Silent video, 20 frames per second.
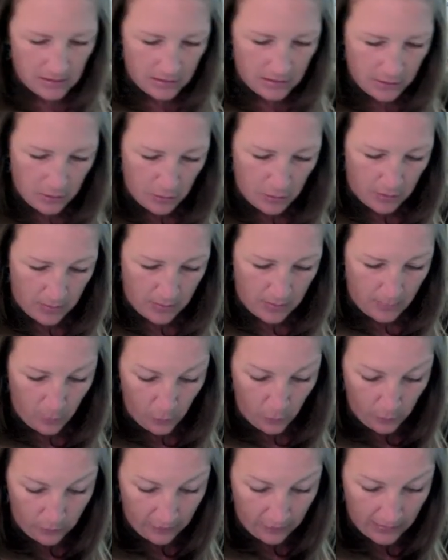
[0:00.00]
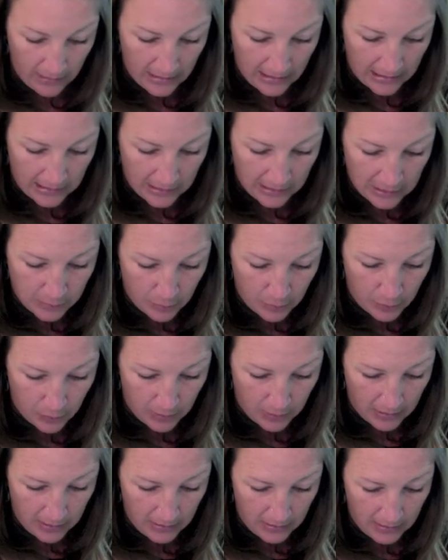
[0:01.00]
You can move it at this
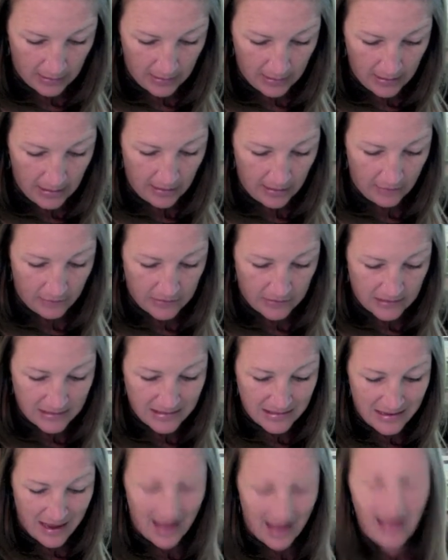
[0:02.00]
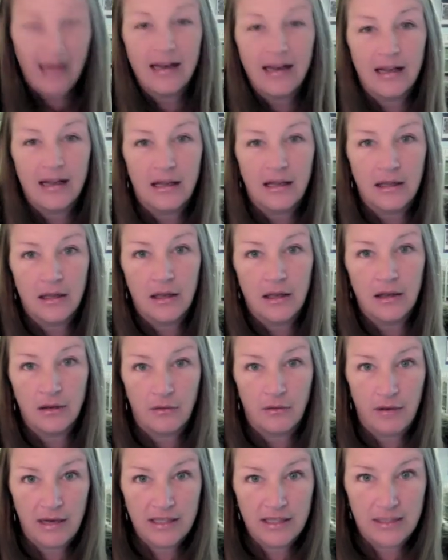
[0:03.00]
point if it's not in the
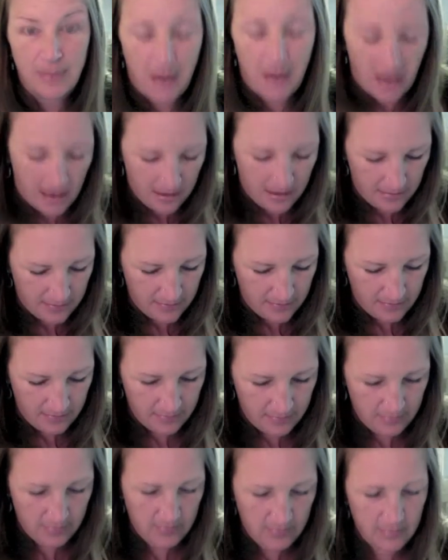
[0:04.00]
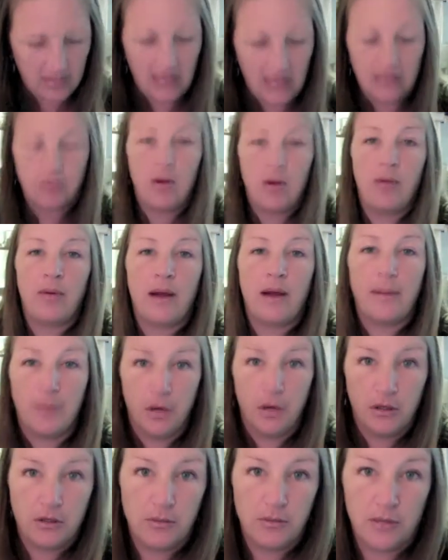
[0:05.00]
right spot. That's why we're not
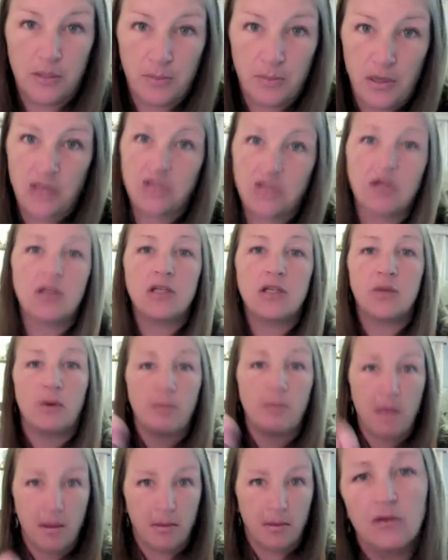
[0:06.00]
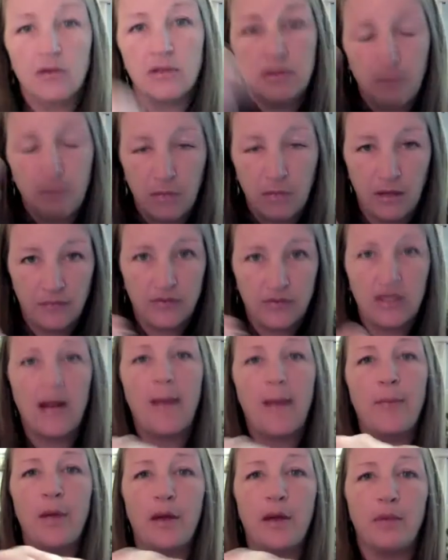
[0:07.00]
putting too much pressure, because you want to be able to lift it
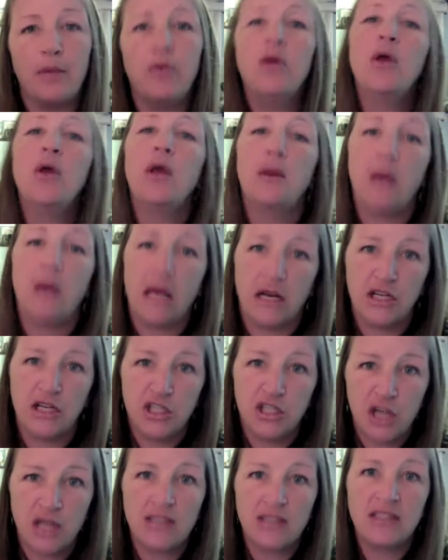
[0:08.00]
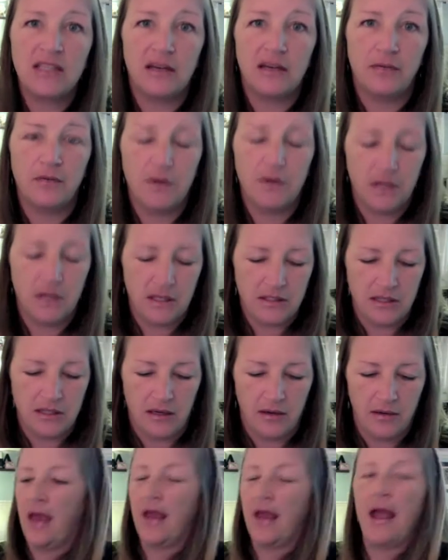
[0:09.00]
up and adjust it if you need
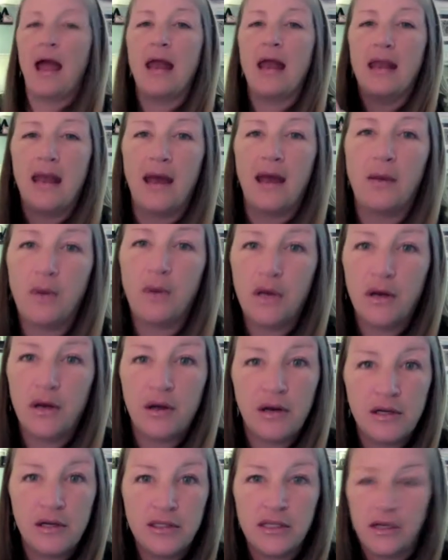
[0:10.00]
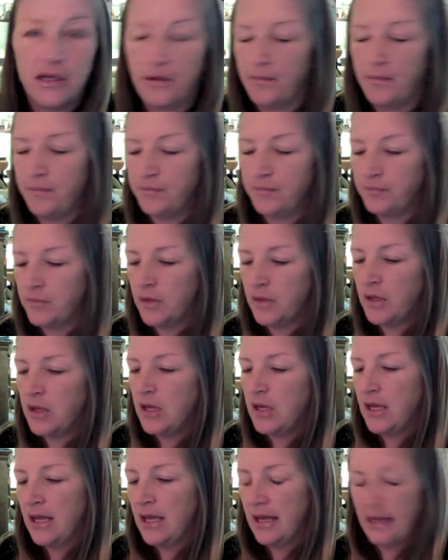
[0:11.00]
to. And now what you're going to do
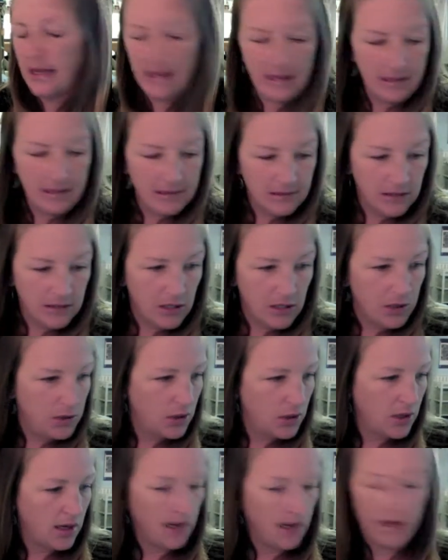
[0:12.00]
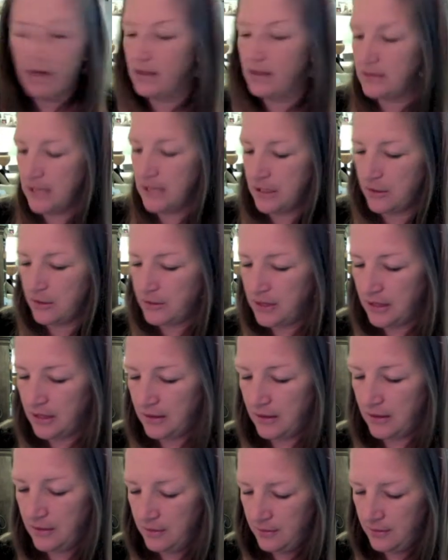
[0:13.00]
is you're going to take your
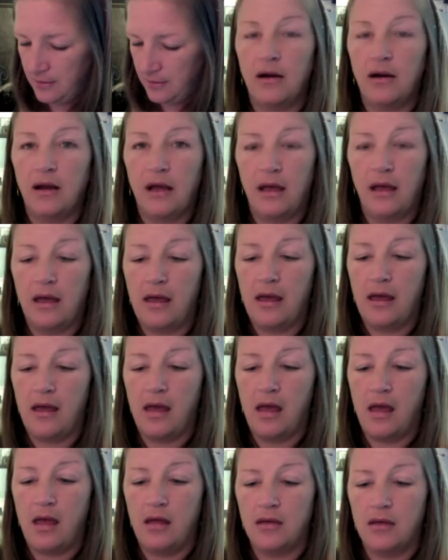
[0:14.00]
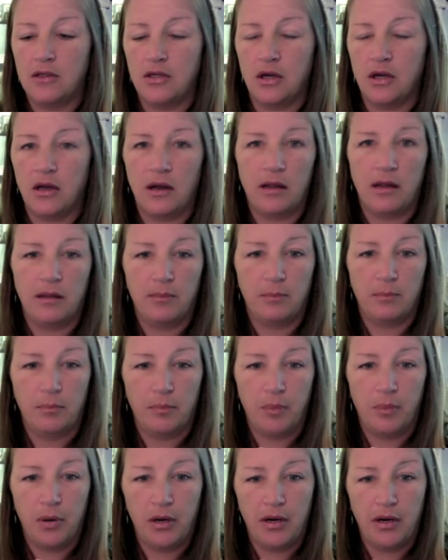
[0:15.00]
heater and you're going to
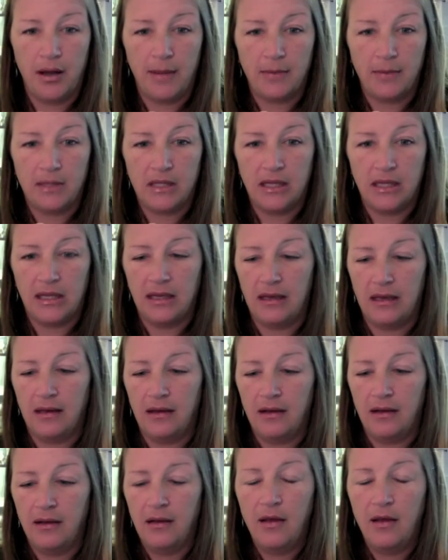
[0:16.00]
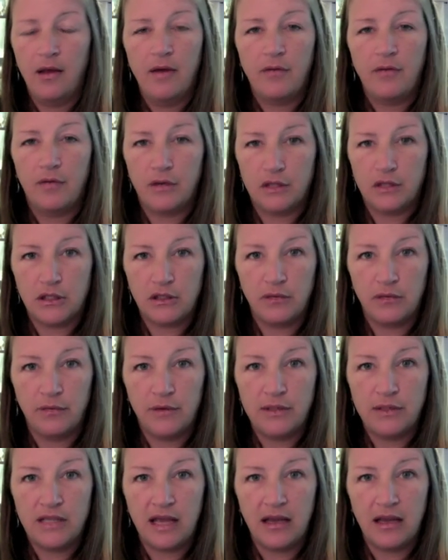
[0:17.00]
put it up to the heat for just a few
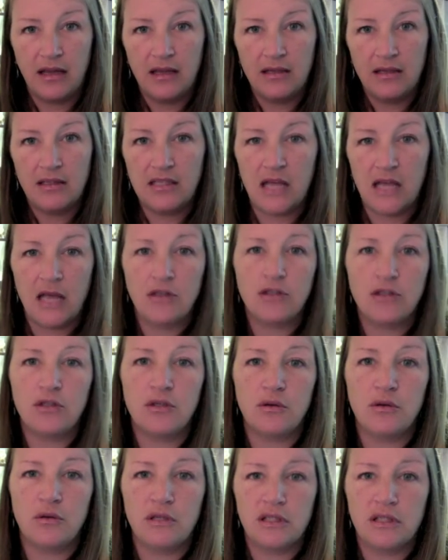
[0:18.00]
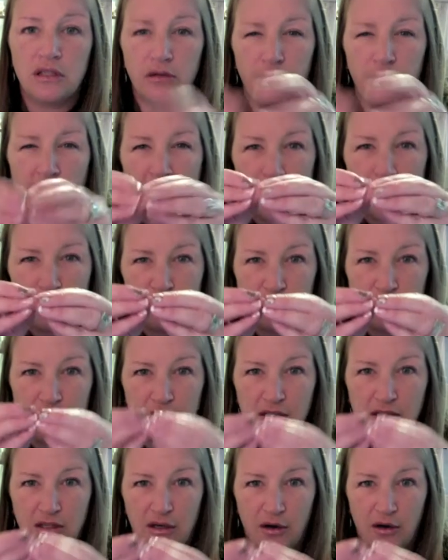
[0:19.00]
seconds. As soon as the wrap
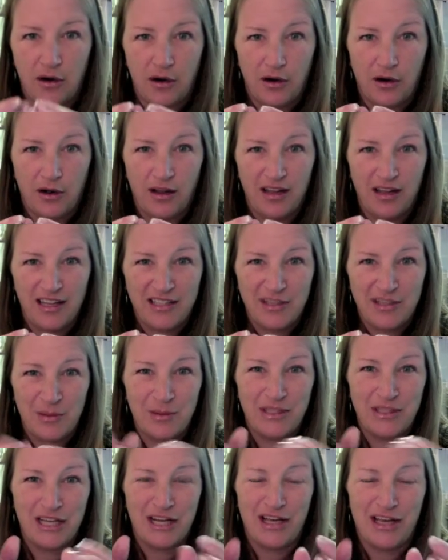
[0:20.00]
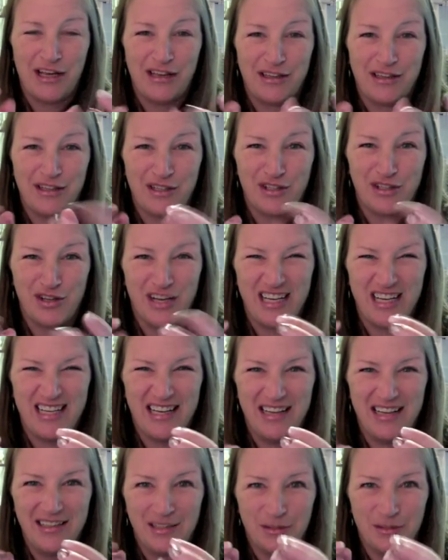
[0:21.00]
starts to curl, it's almost like the shrinky
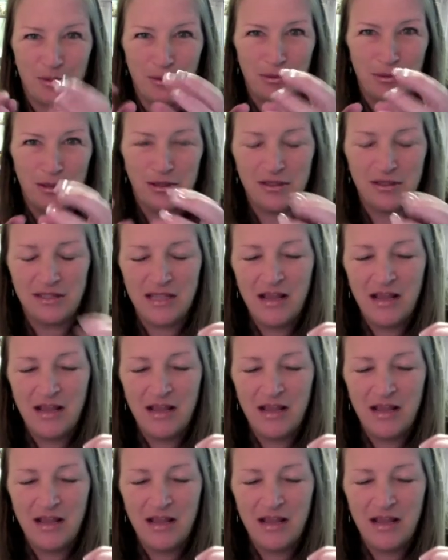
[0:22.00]
dinks, remember those?